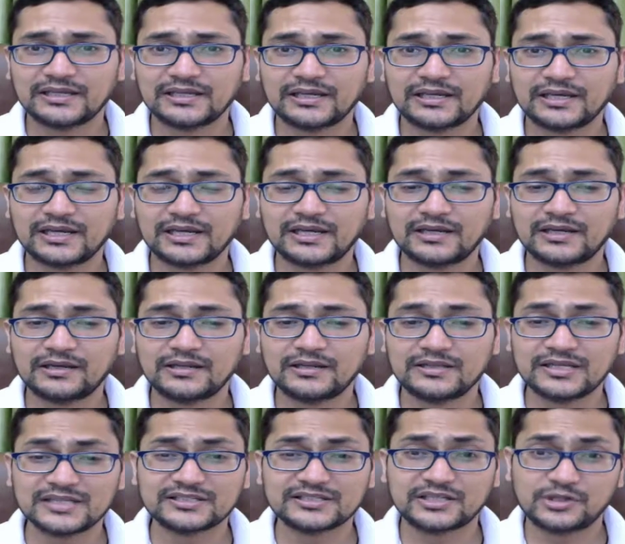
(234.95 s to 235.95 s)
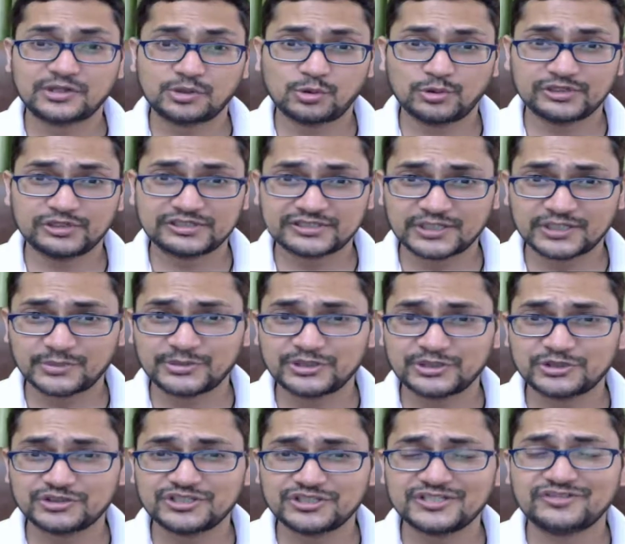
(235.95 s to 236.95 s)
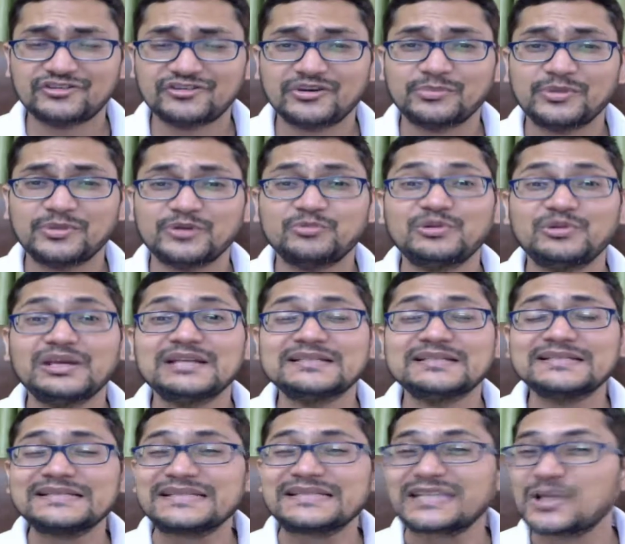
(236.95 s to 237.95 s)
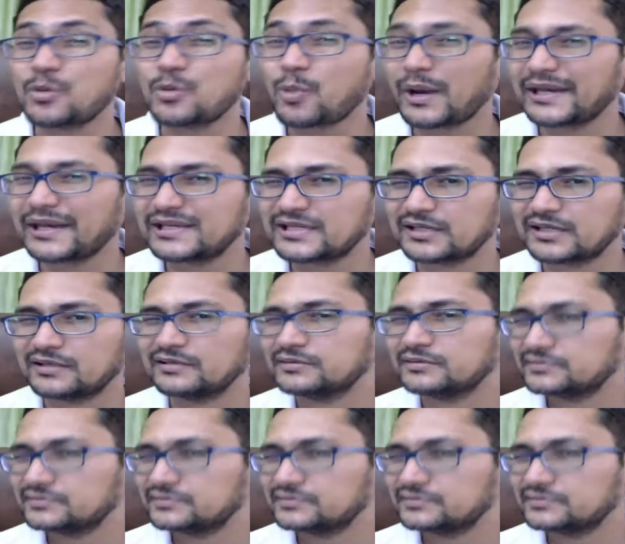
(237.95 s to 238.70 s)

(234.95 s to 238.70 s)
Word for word: and yes I know it's coming to g3 but we are just you know waiting